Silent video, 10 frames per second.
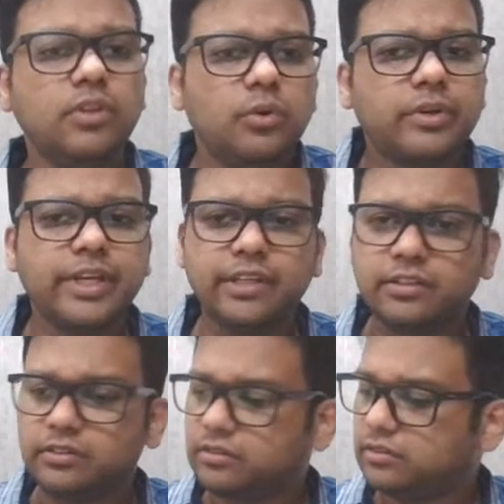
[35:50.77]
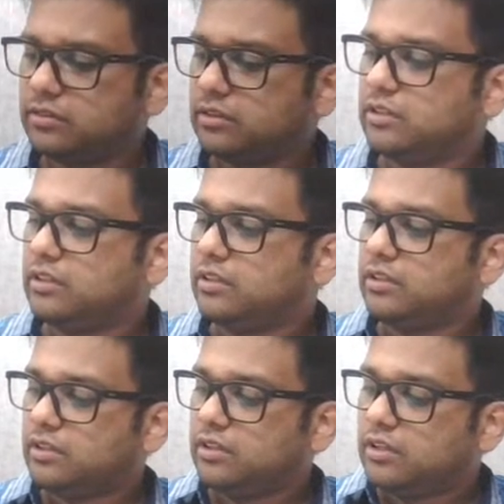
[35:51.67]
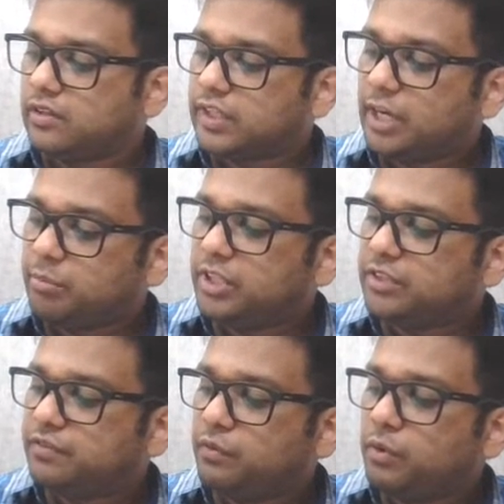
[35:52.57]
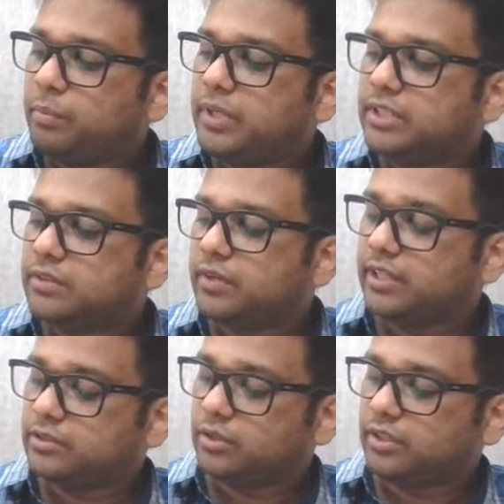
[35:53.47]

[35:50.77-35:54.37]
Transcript: Okay. That means 4p square,